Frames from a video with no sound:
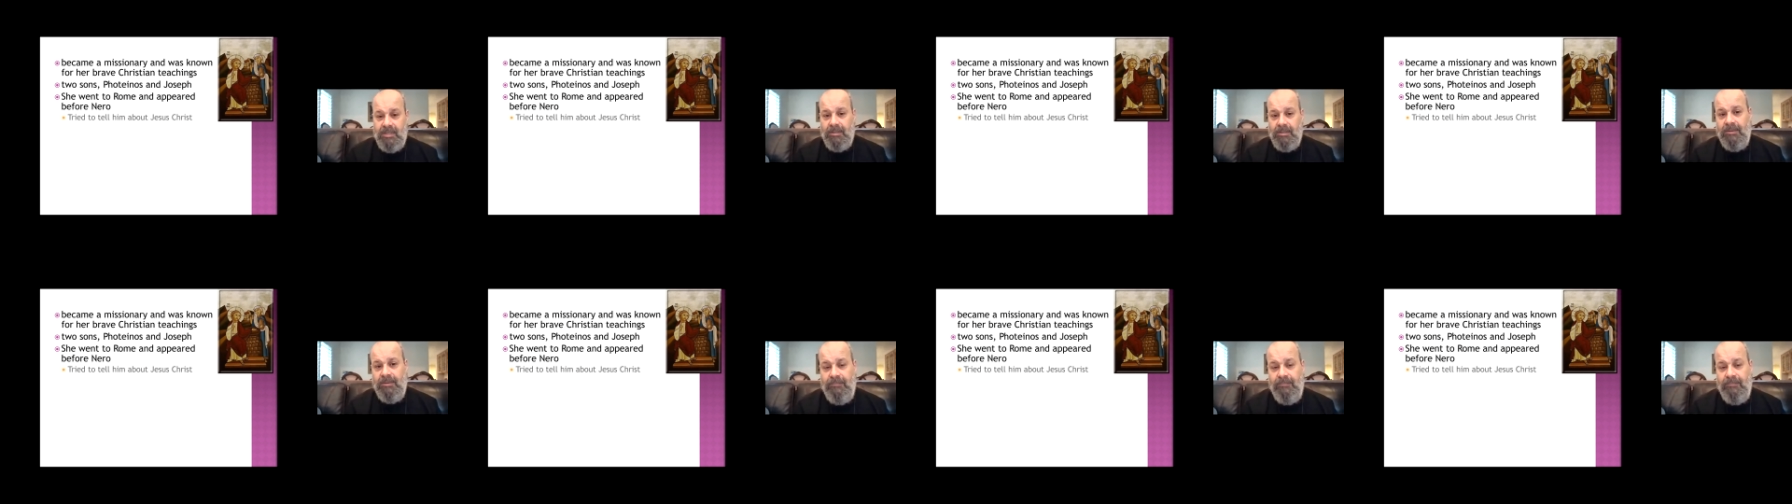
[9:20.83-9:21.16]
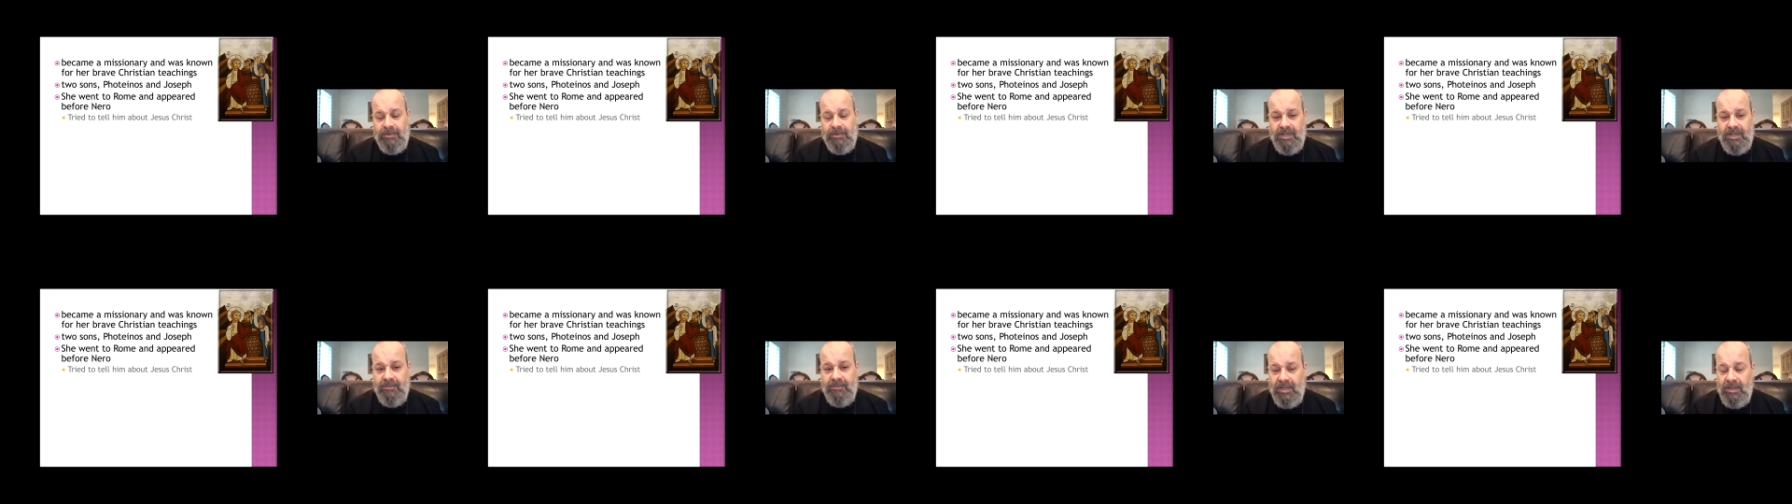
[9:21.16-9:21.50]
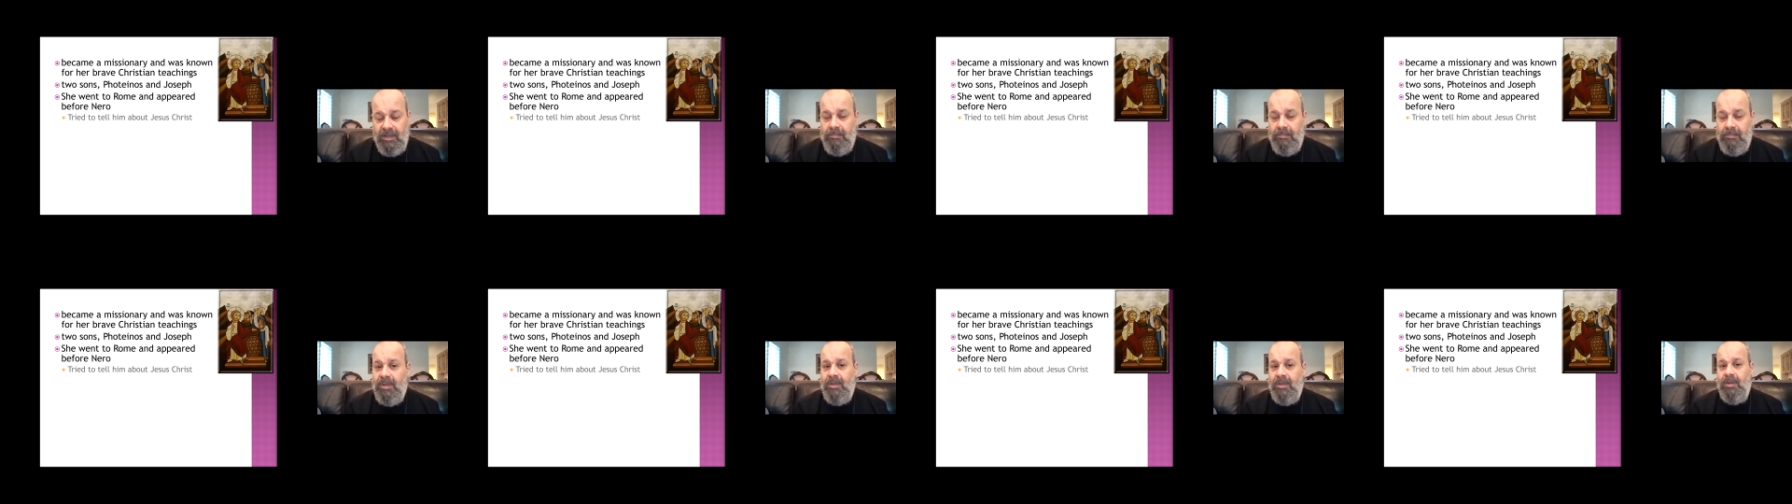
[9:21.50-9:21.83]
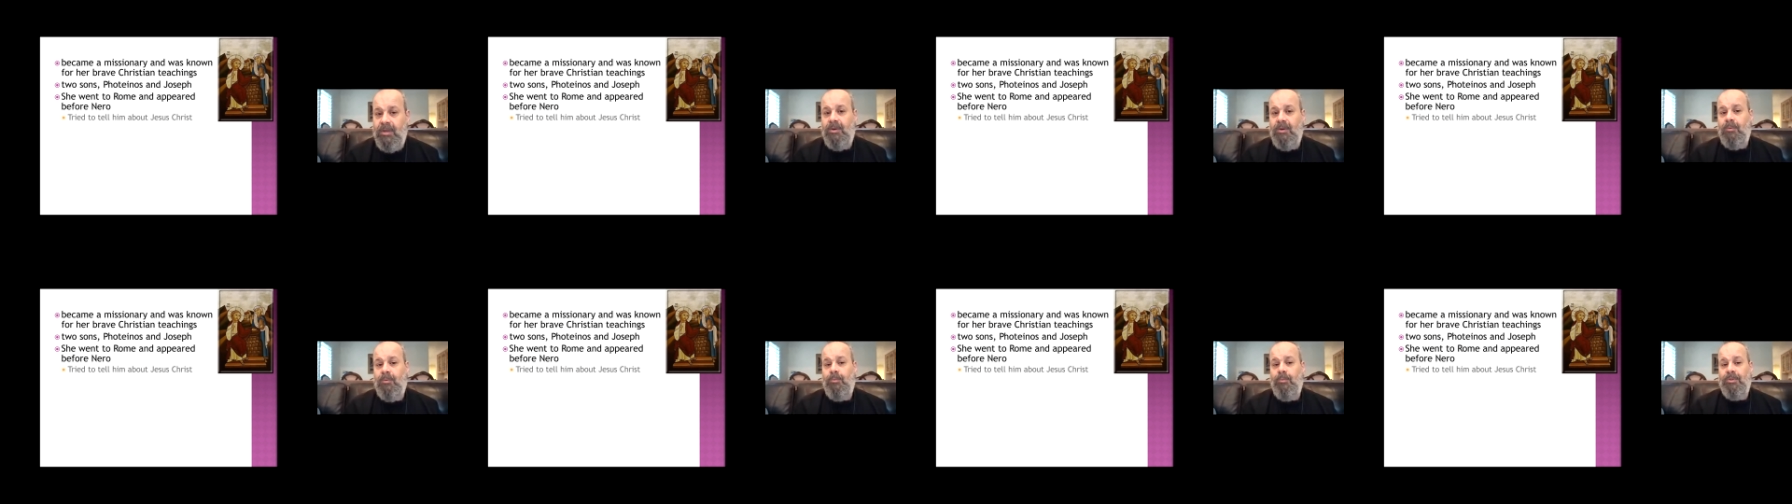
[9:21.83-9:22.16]
in front of him
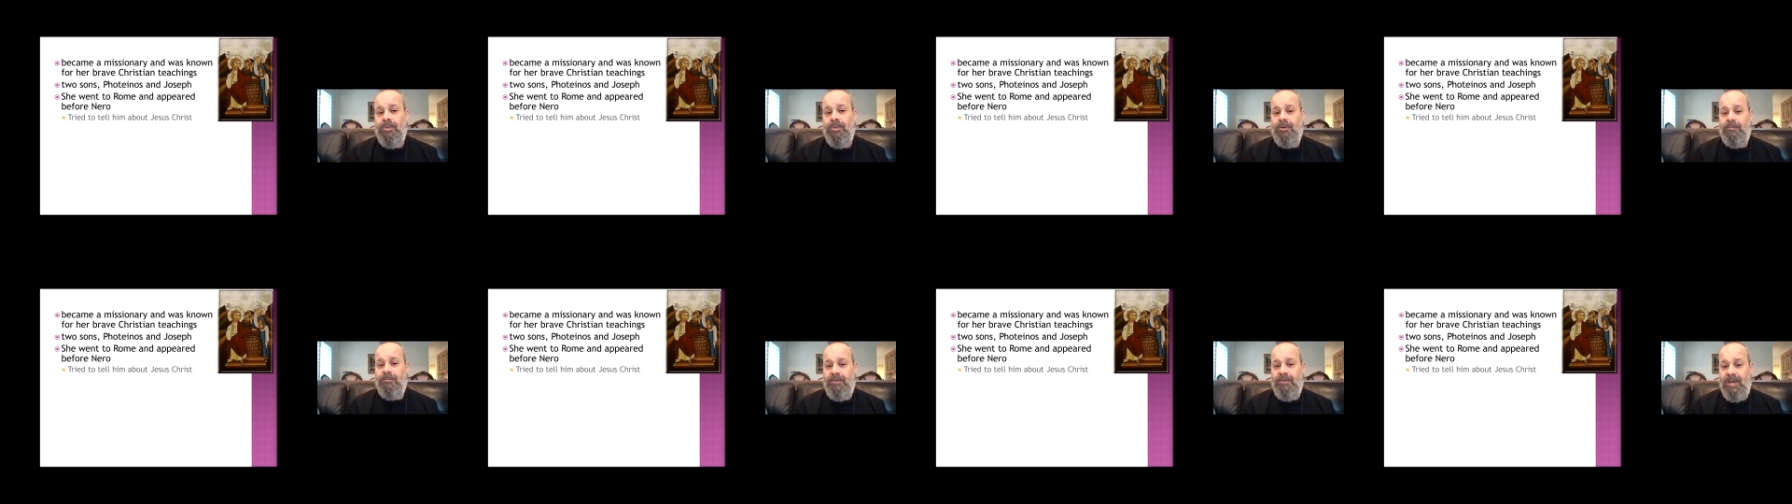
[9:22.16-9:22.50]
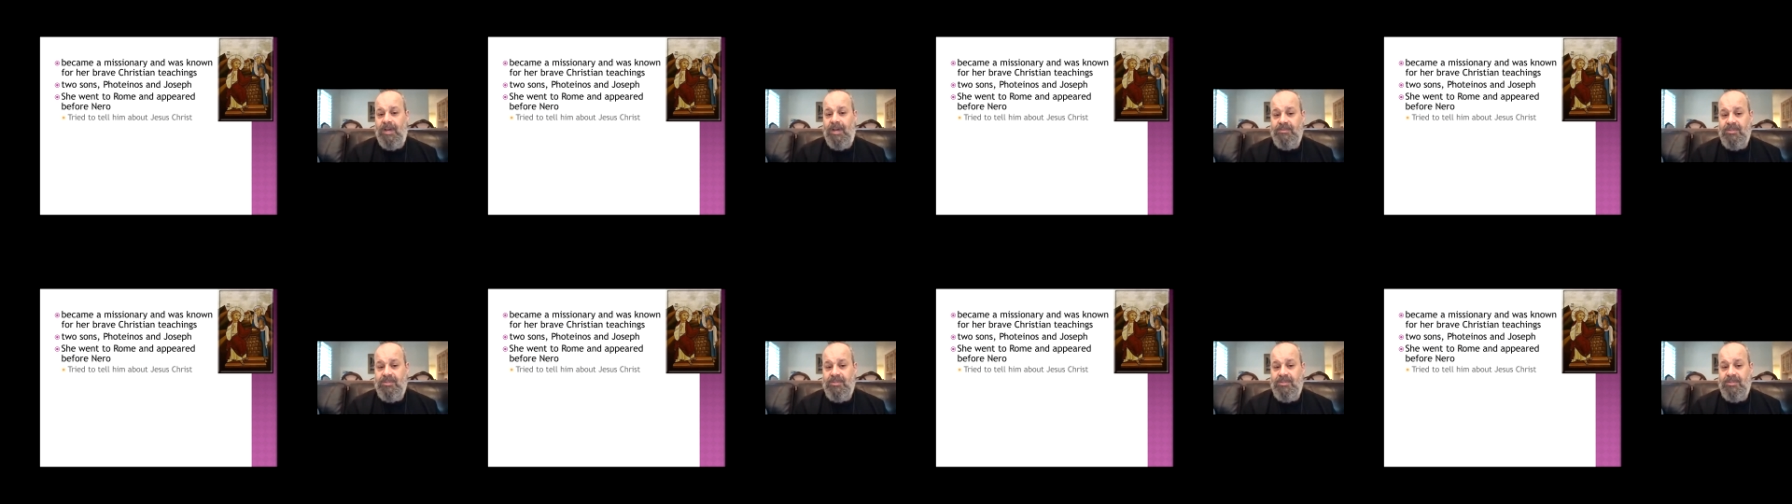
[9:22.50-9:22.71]
with her five